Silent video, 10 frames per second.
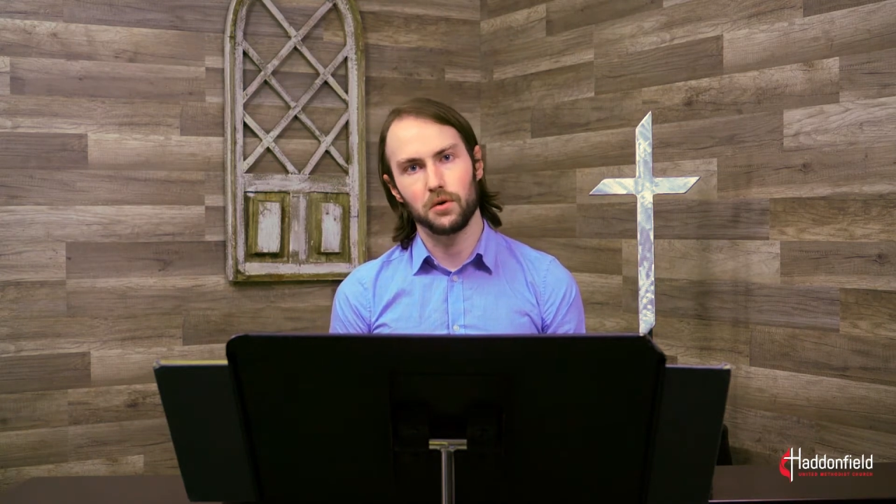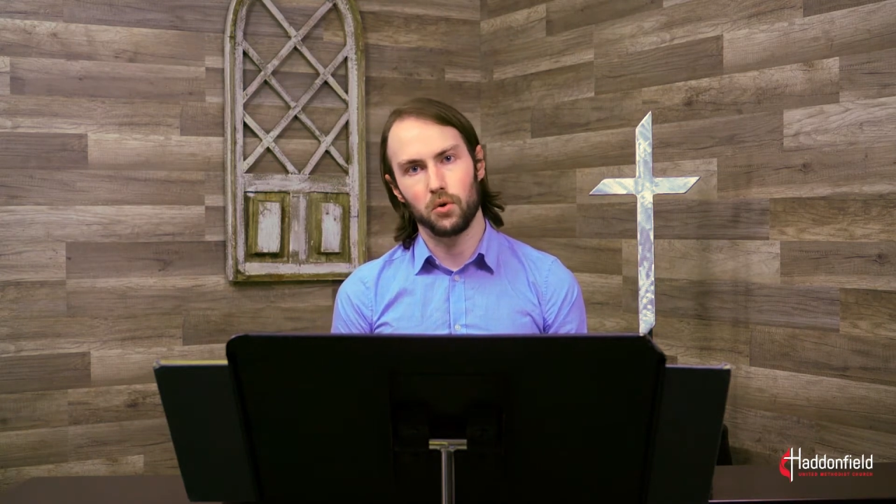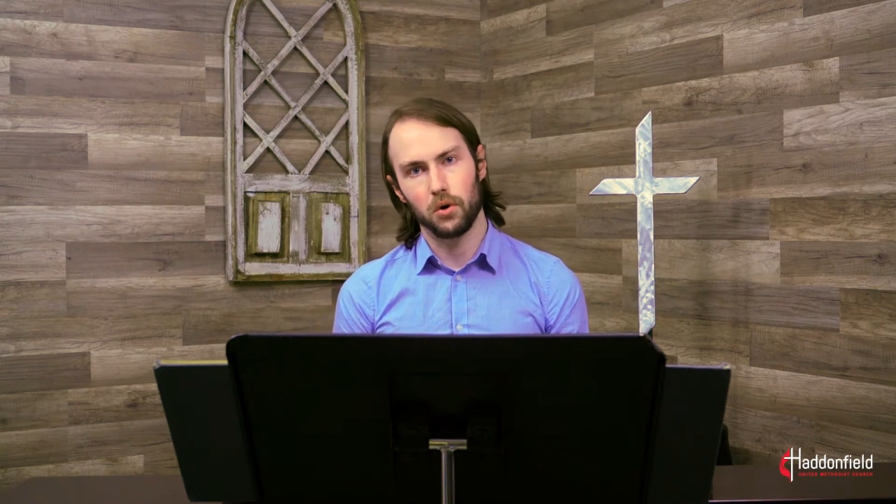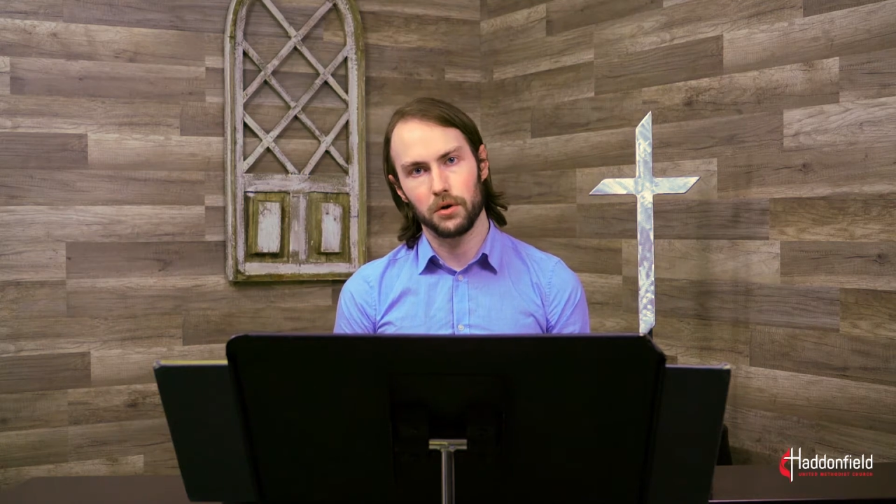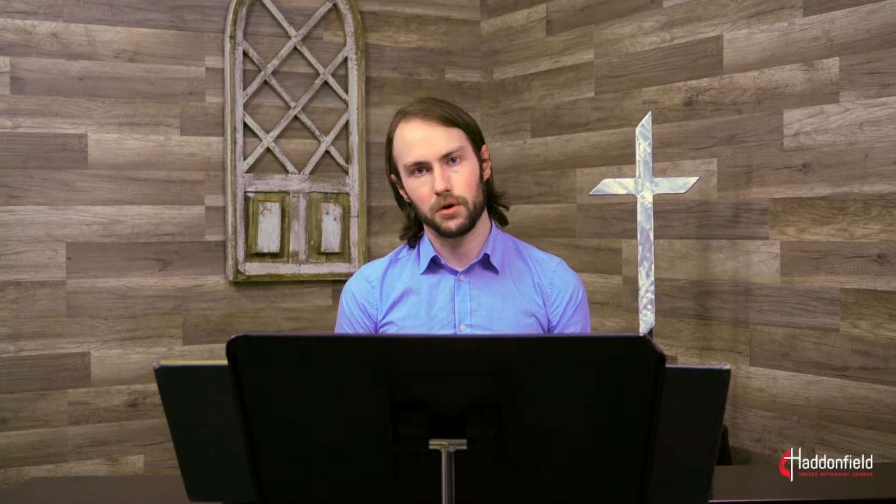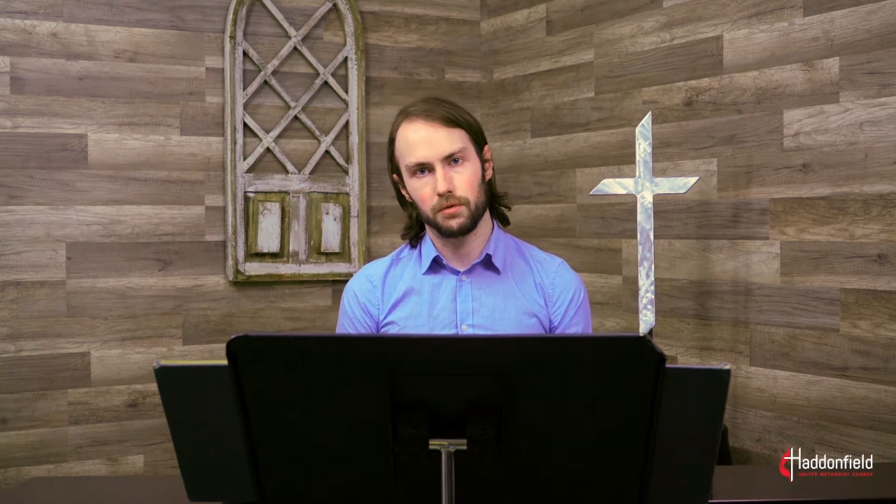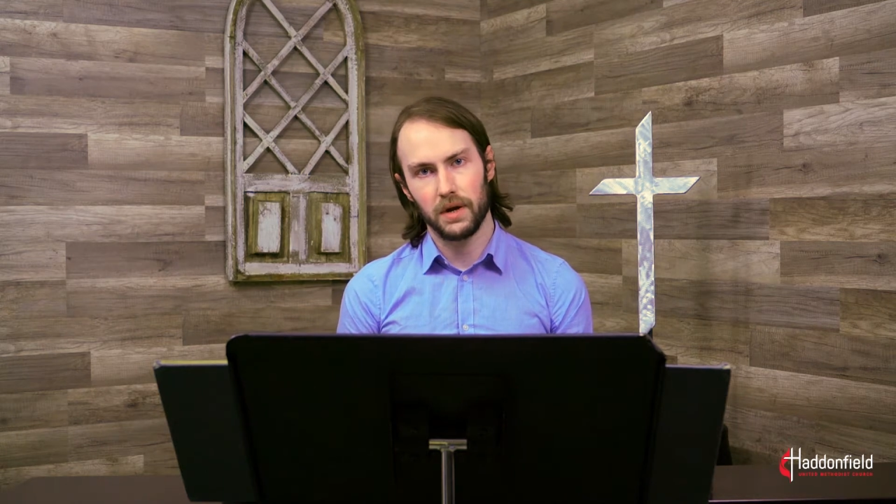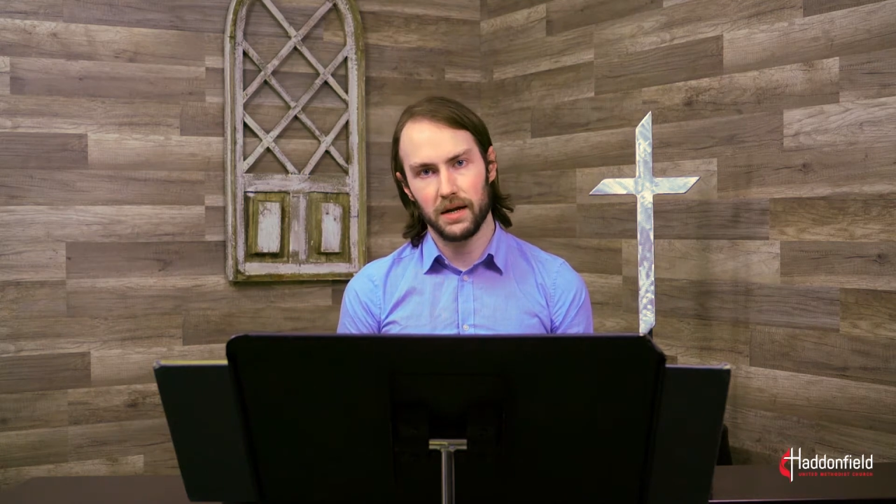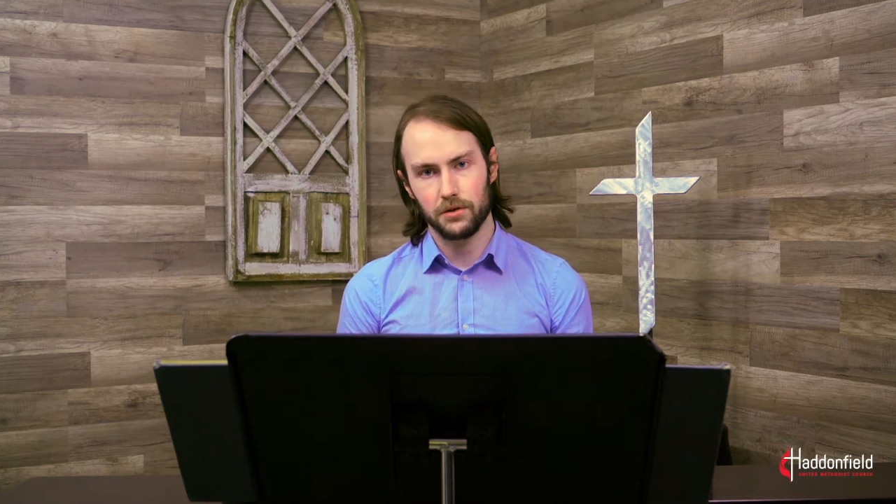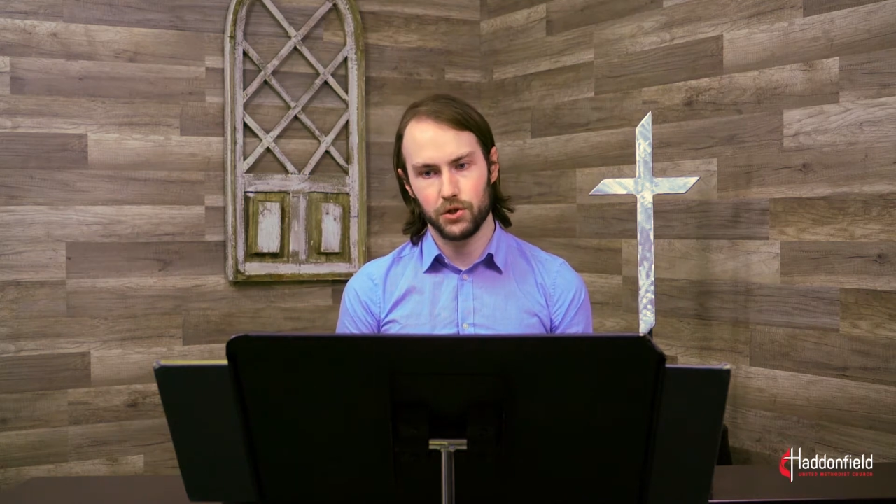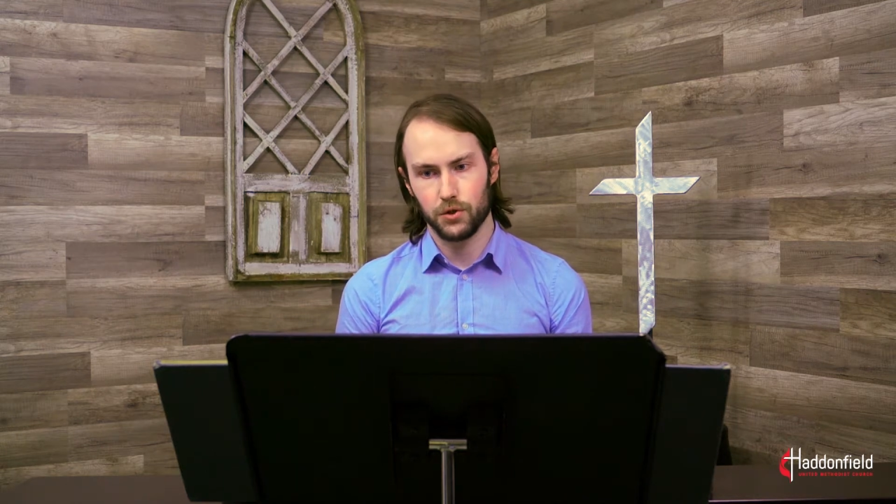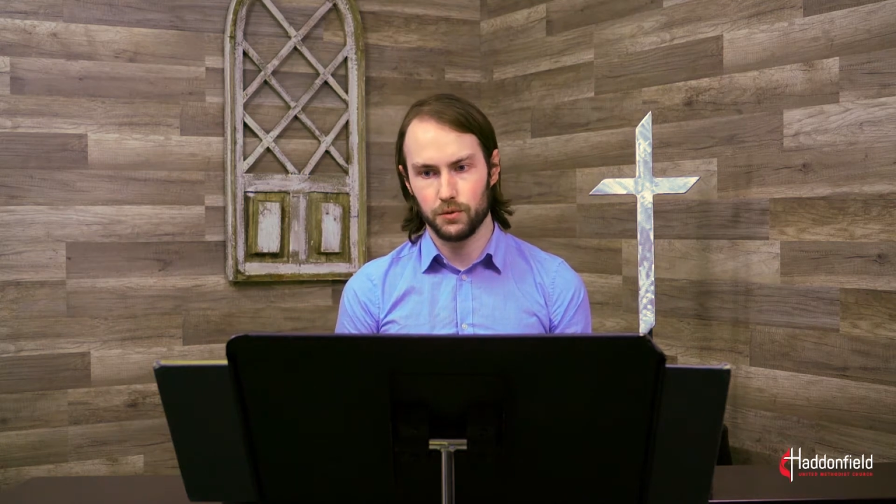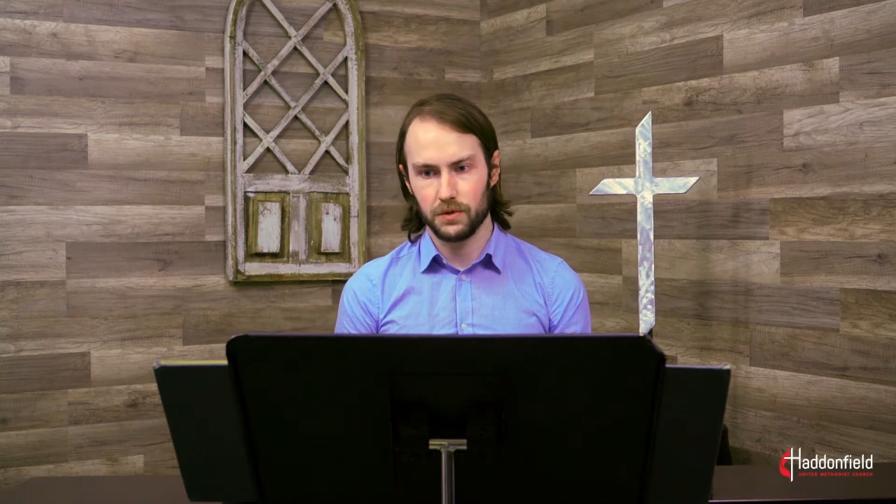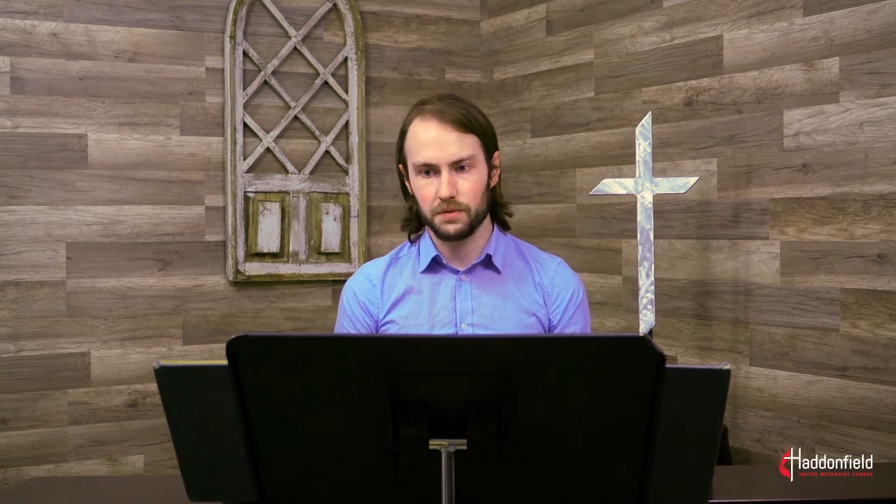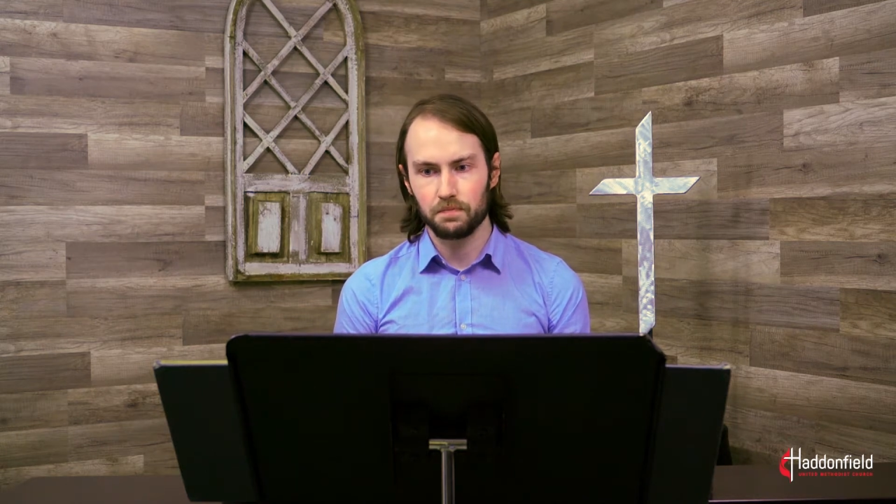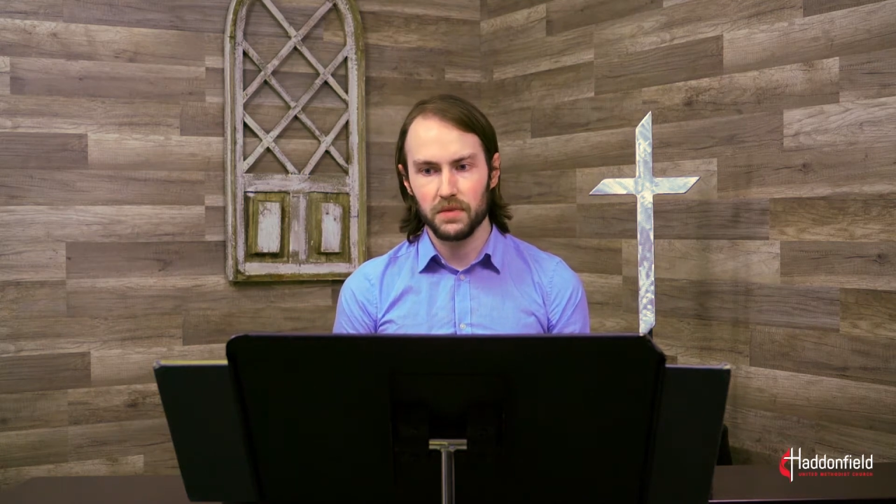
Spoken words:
or chorale tunes.